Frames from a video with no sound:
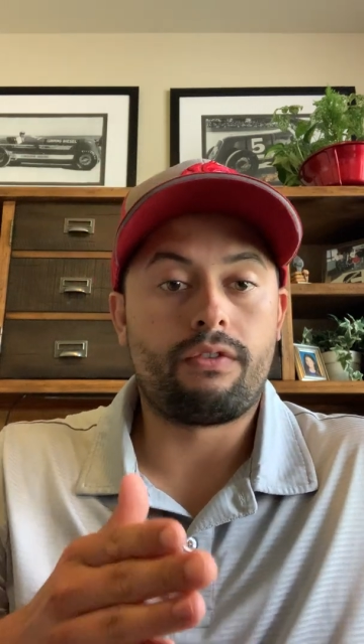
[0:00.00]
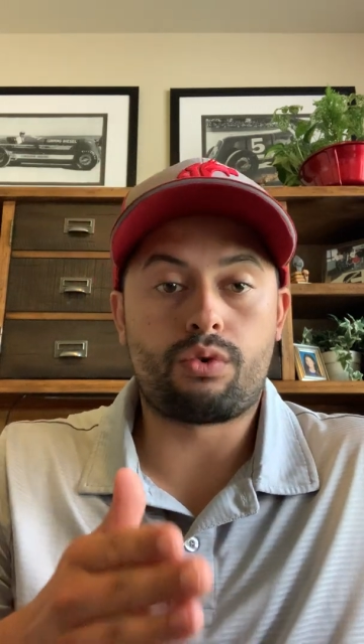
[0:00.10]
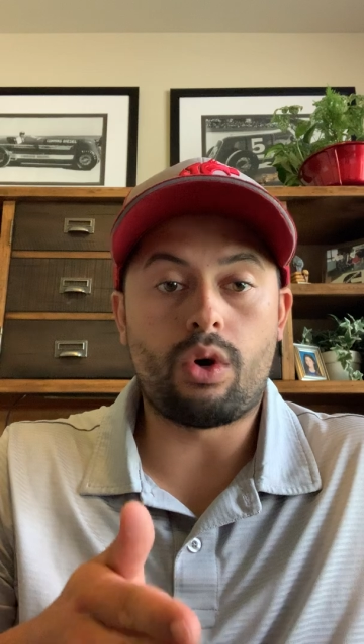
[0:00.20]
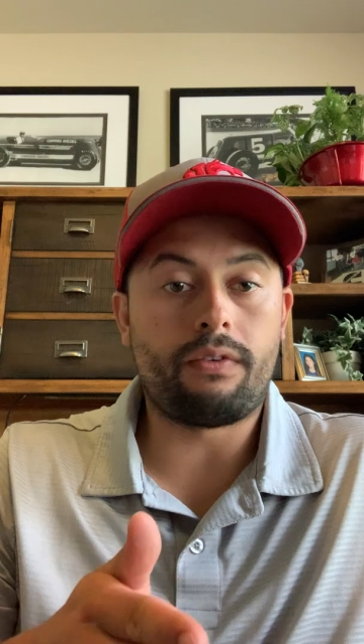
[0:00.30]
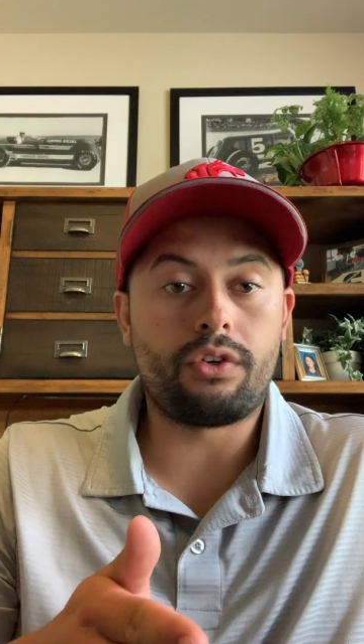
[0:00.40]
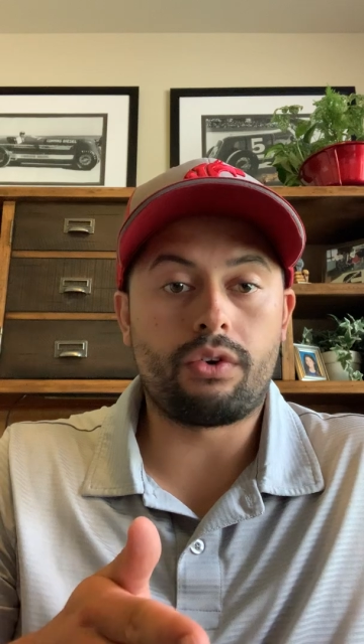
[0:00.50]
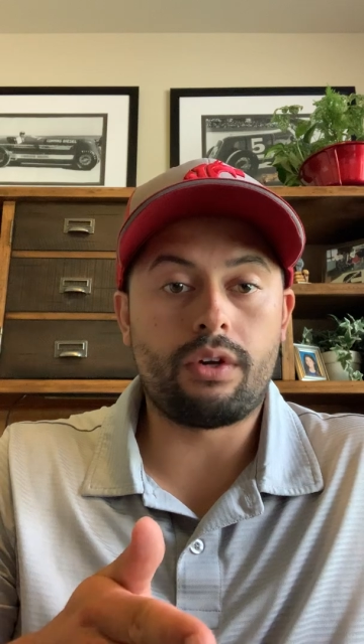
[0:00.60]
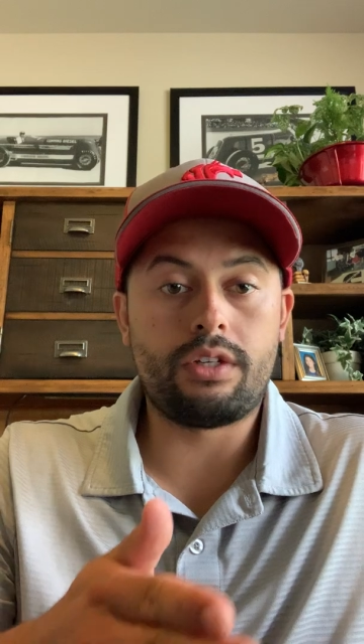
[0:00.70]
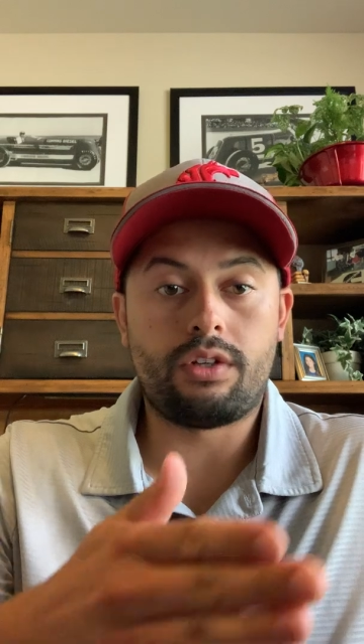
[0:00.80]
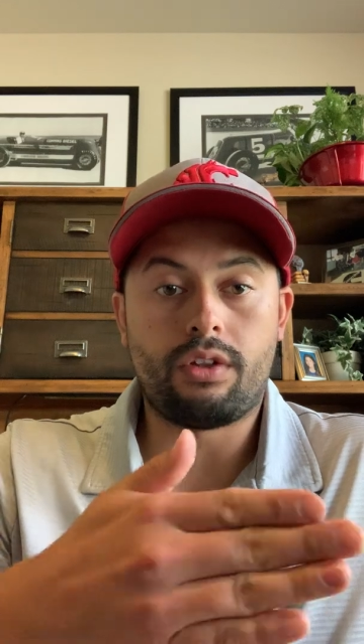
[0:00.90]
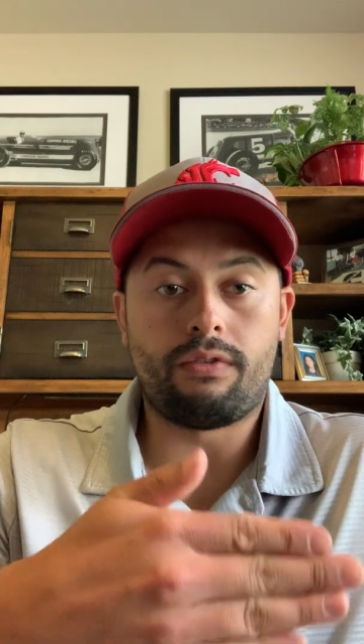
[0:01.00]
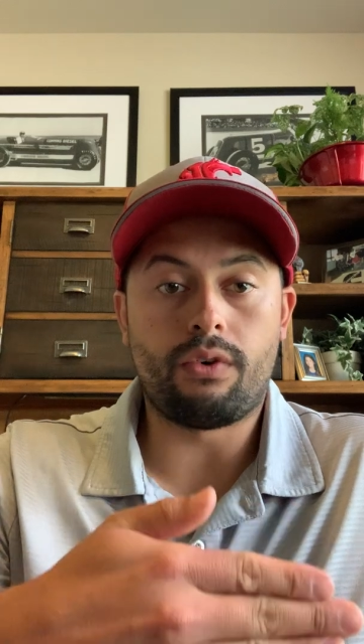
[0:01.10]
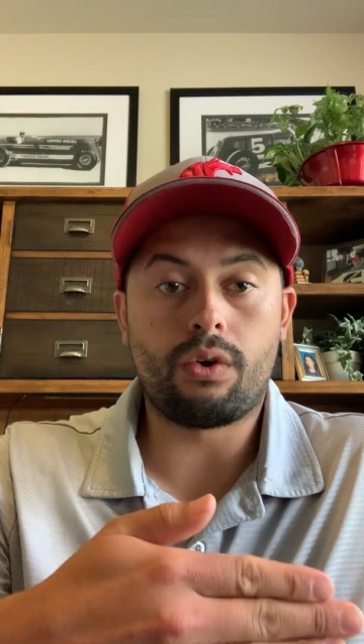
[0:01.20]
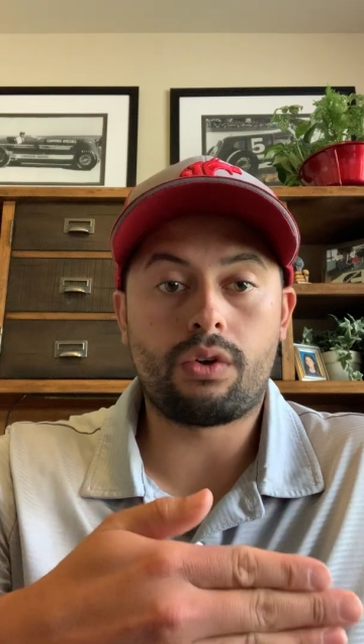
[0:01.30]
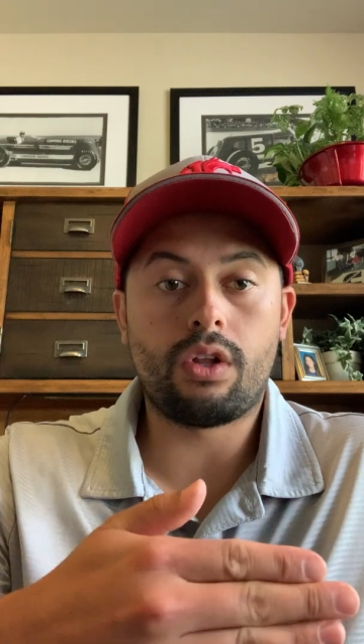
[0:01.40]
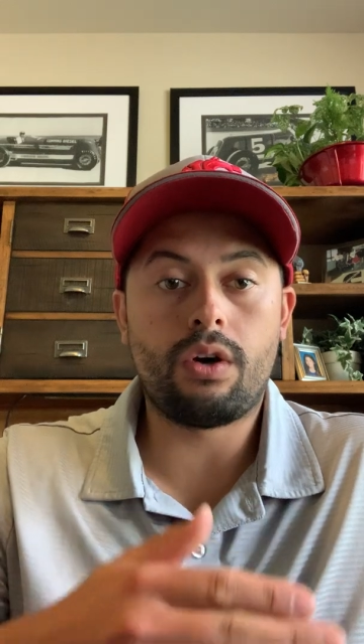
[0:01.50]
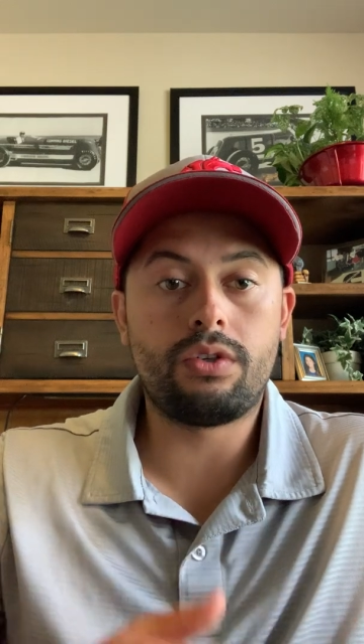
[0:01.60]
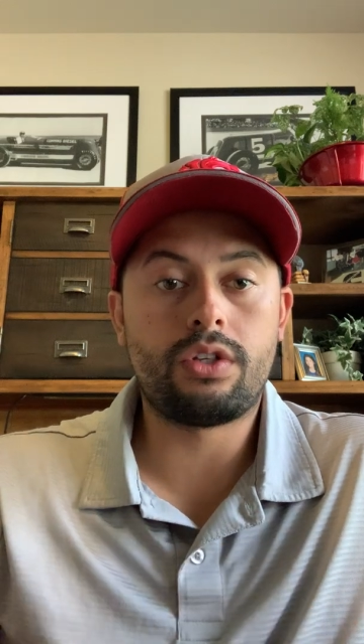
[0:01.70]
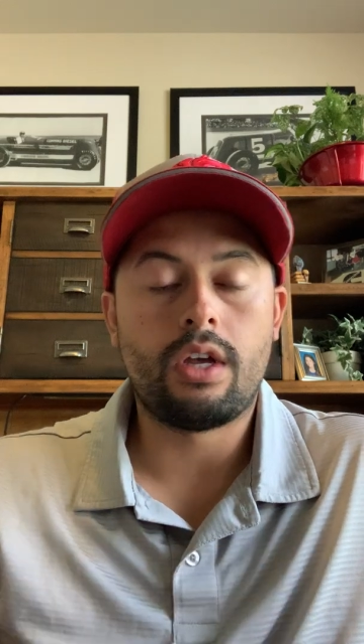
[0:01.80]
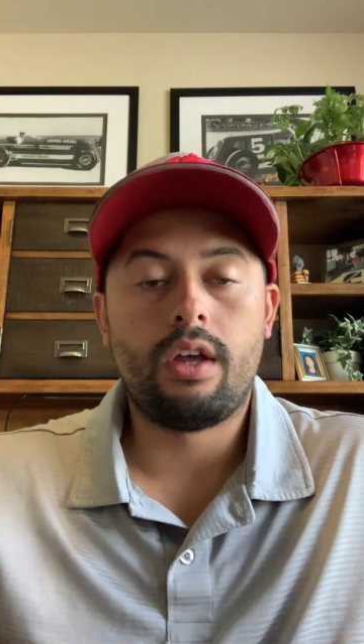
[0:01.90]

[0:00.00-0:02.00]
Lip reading: 12 degrees to the full close.